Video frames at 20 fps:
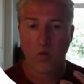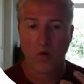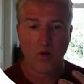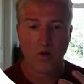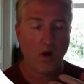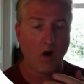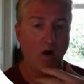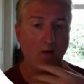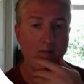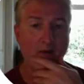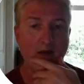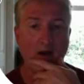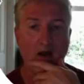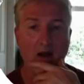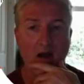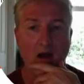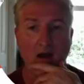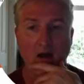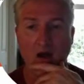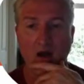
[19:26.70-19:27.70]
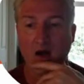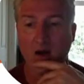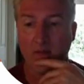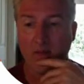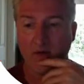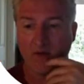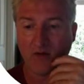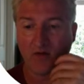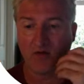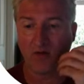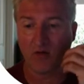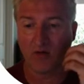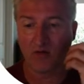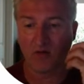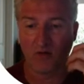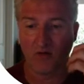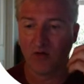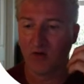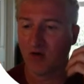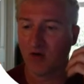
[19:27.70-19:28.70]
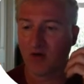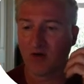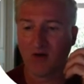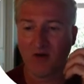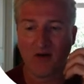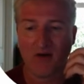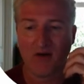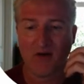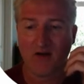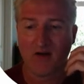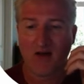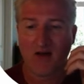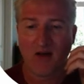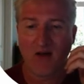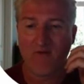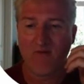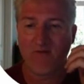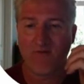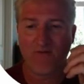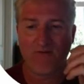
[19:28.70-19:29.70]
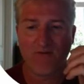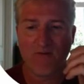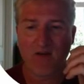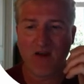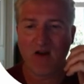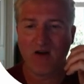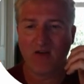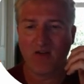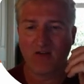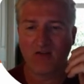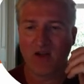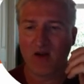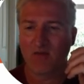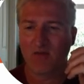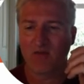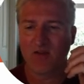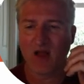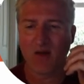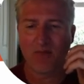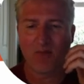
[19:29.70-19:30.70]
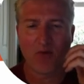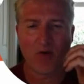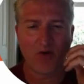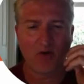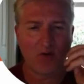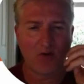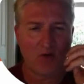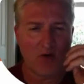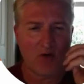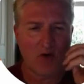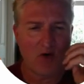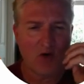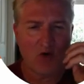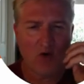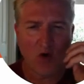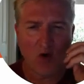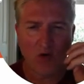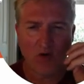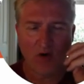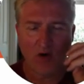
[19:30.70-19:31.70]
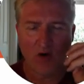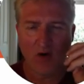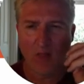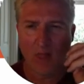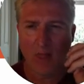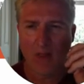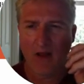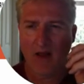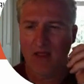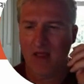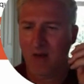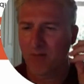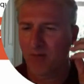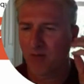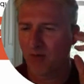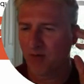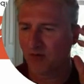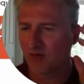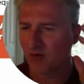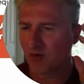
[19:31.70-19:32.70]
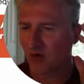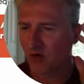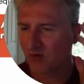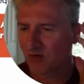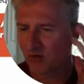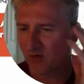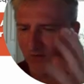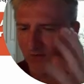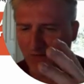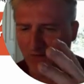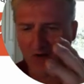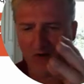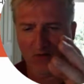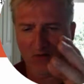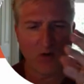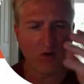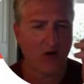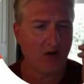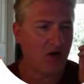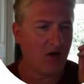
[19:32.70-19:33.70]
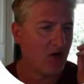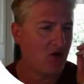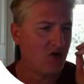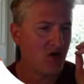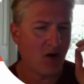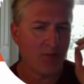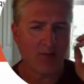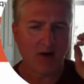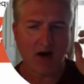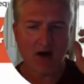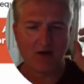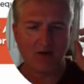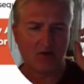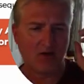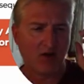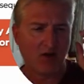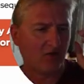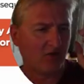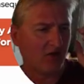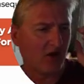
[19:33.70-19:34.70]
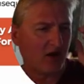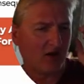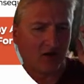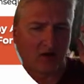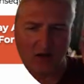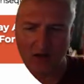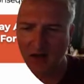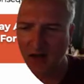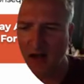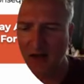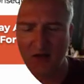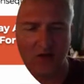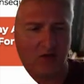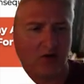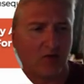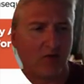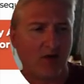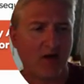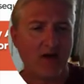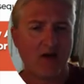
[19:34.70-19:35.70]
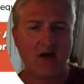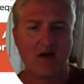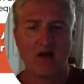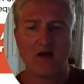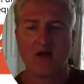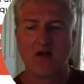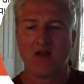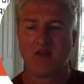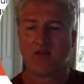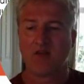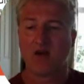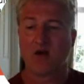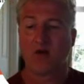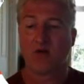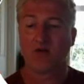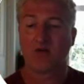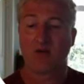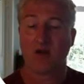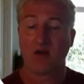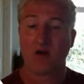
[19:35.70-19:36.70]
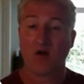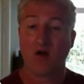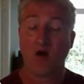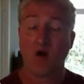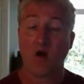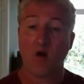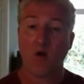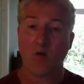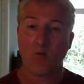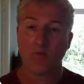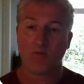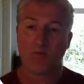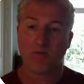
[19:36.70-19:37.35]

oh man, how do I make this here look and feel the same? So that person, when you go there and that person goes from Facebook and they jump on, they click onto this array, they're saying, oh,